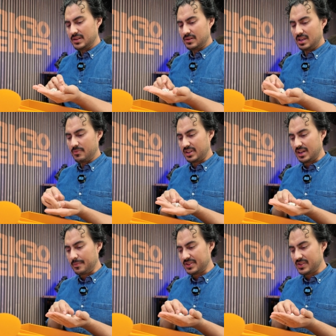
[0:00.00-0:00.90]
So it came with a
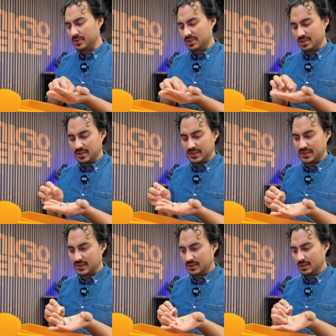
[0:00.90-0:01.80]
couple of
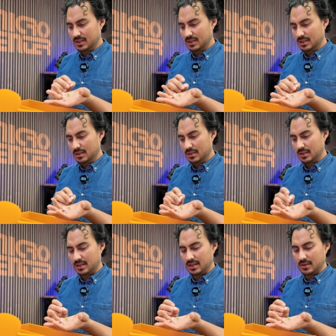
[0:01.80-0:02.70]
switches.
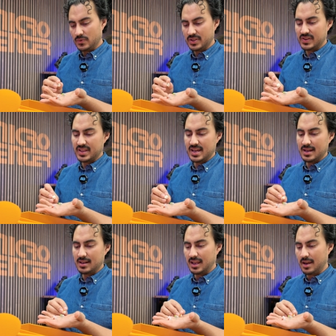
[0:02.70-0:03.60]
The ones
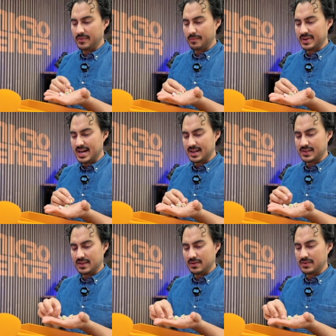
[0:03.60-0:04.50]
that it came in the
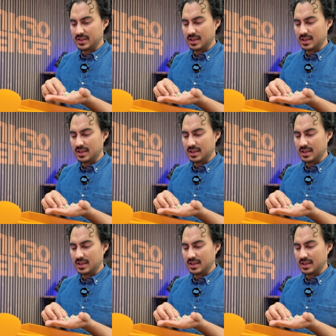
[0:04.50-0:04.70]
box, there's